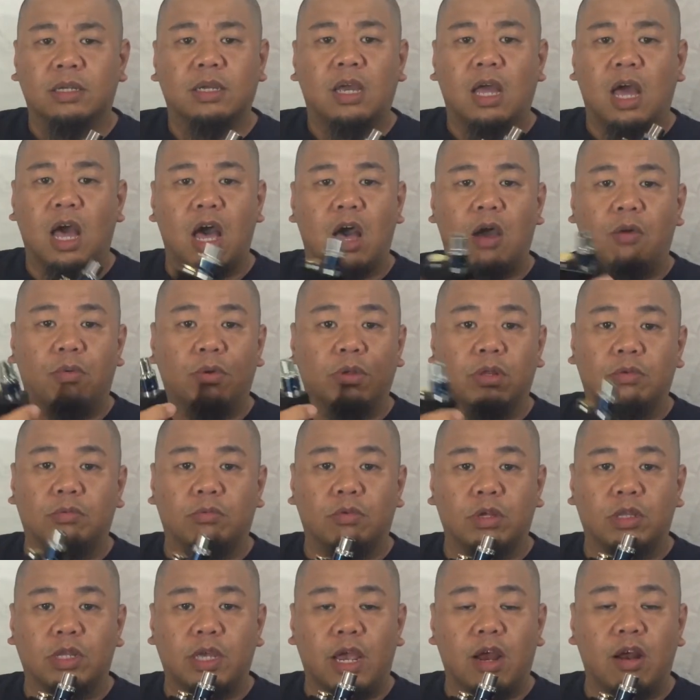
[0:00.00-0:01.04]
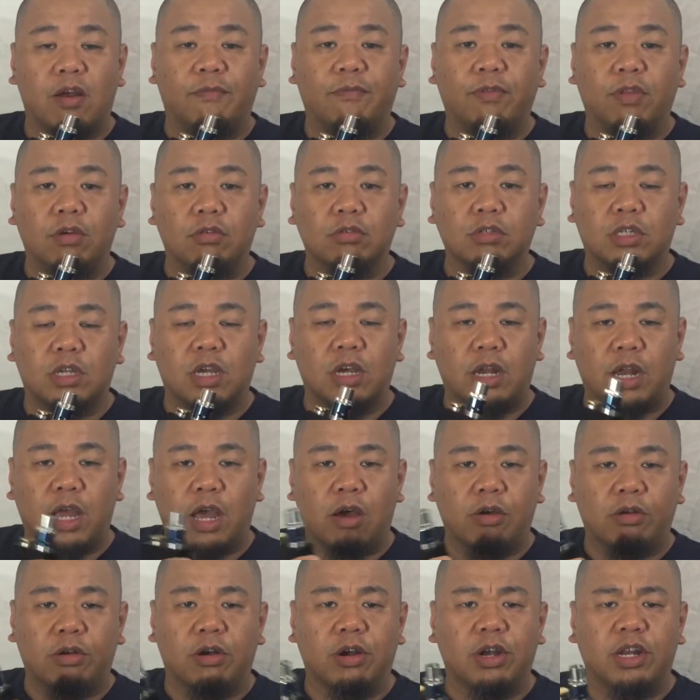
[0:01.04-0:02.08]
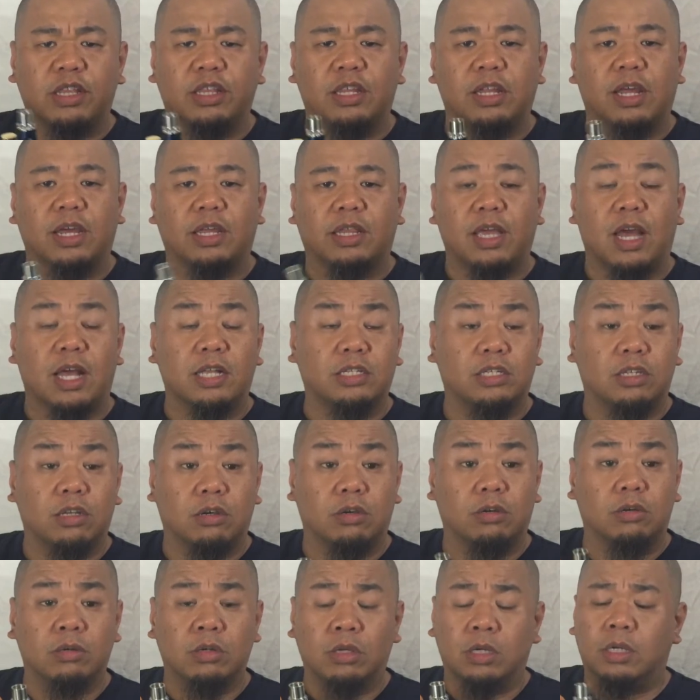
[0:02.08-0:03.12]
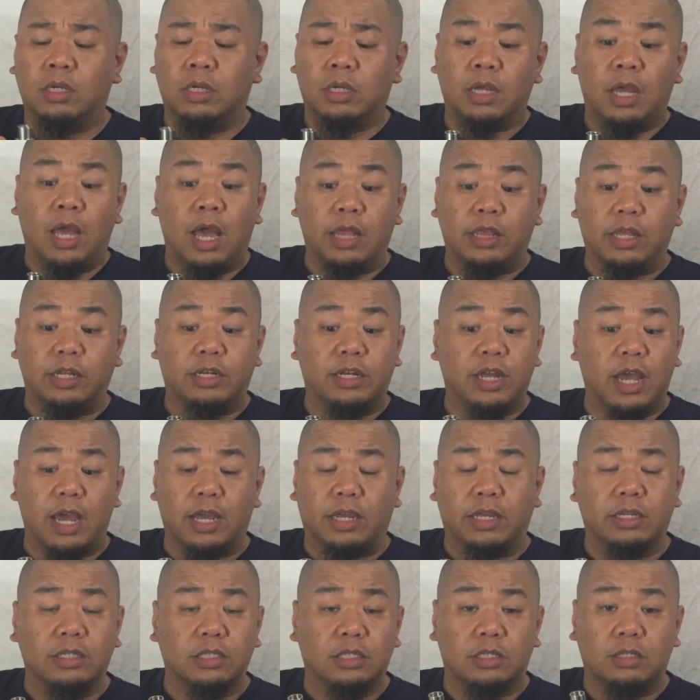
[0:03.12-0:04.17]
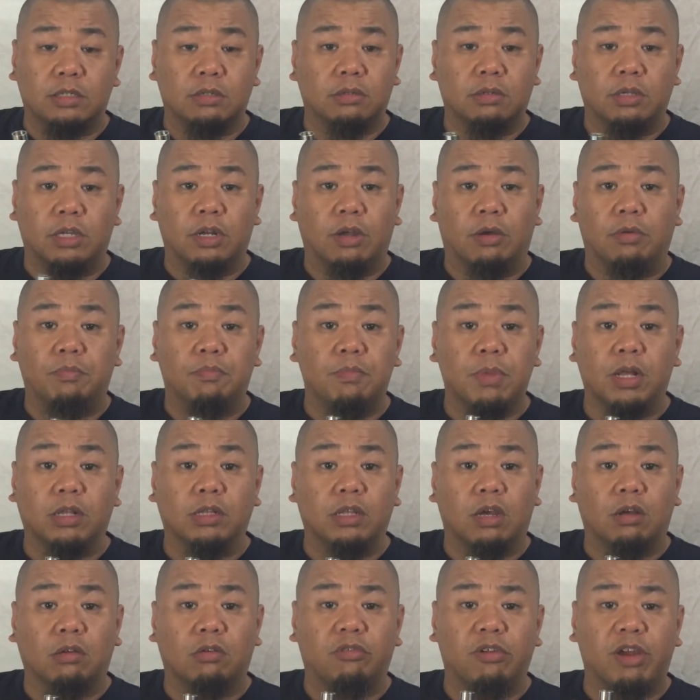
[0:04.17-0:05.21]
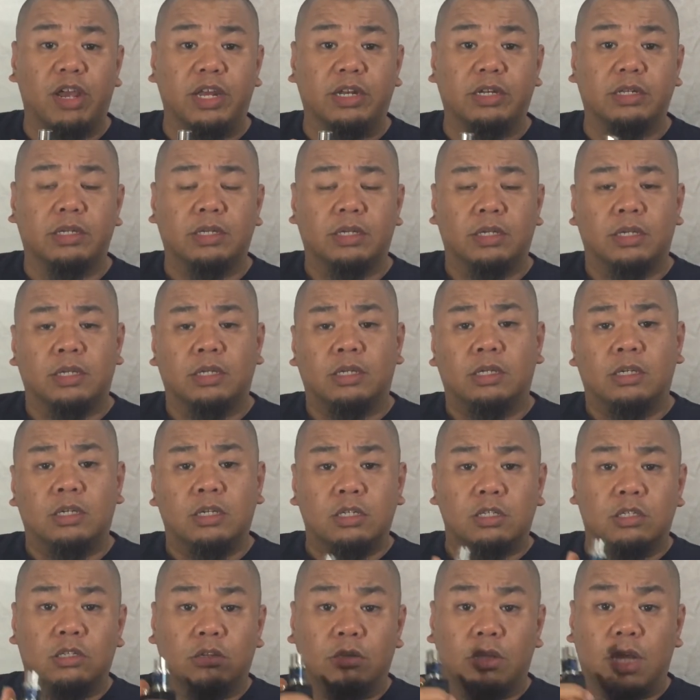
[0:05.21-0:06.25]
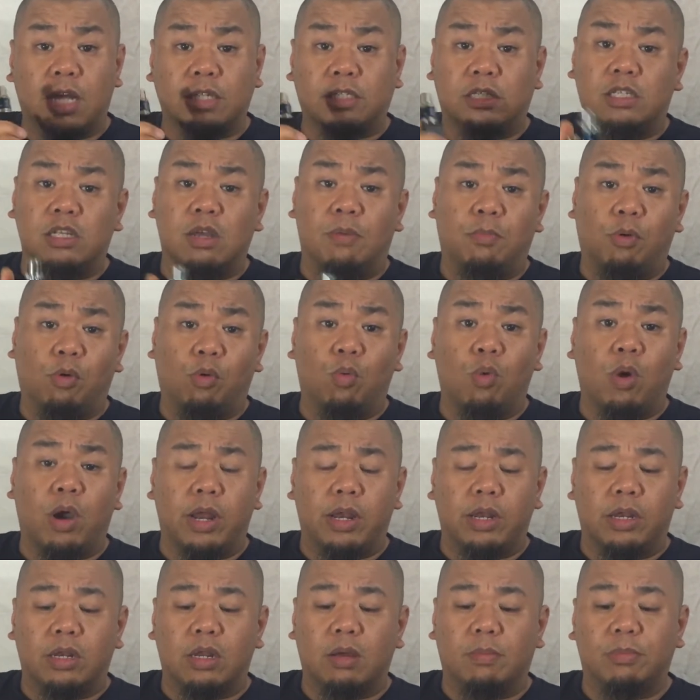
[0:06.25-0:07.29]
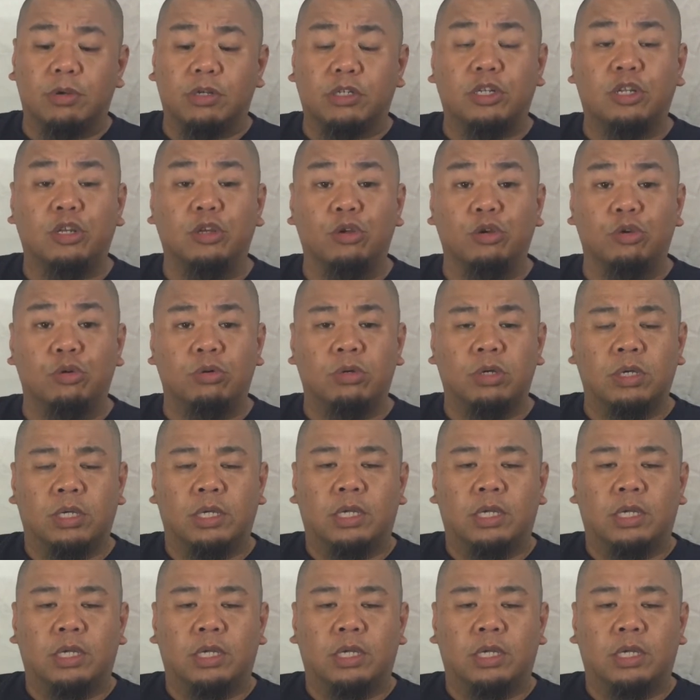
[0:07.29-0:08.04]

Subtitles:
where the airflow is cut out or anything like that. So, and the deck is milled out great. So that's number one. Number two,